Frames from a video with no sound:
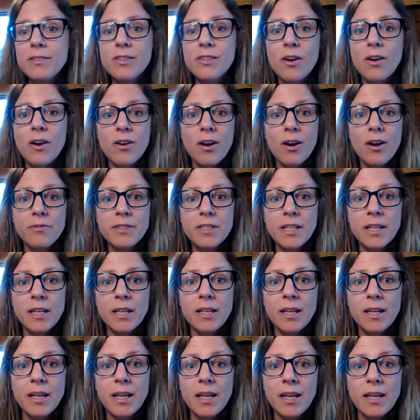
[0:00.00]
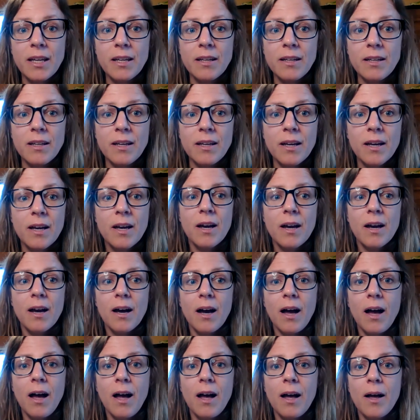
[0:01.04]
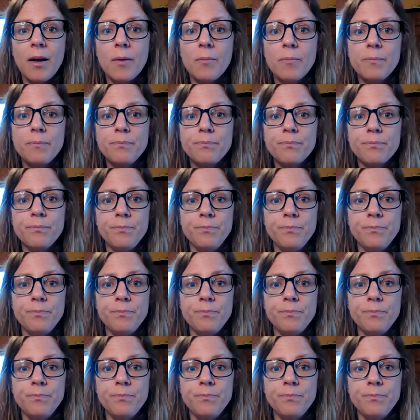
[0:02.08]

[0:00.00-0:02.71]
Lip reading: Baby carrots are often in